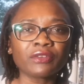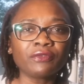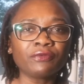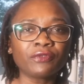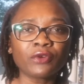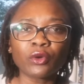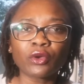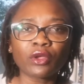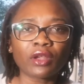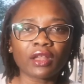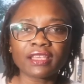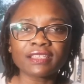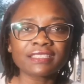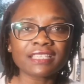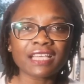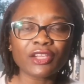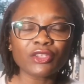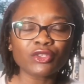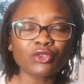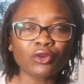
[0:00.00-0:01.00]

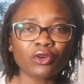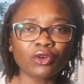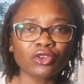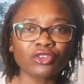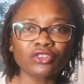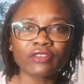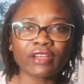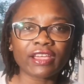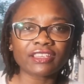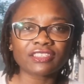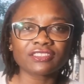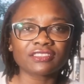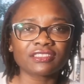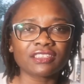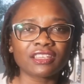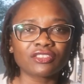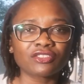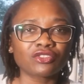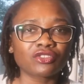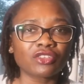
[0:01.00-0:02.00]
vocalize how your contractions
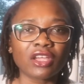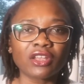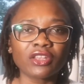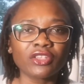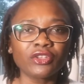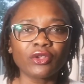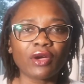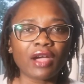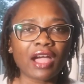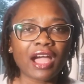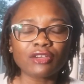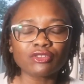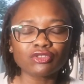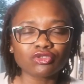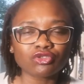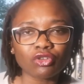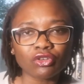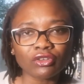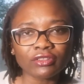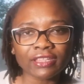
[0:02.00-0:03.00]
are, how
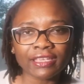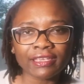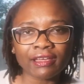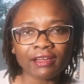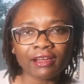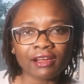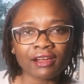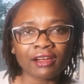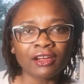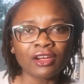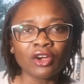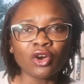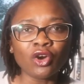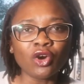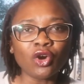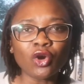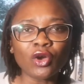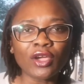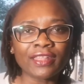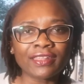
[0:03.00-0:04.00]
strong they are
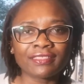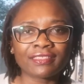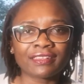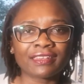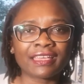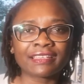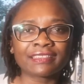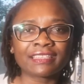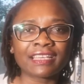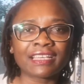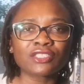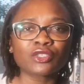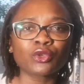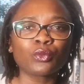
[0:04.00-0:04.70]
or anything like that.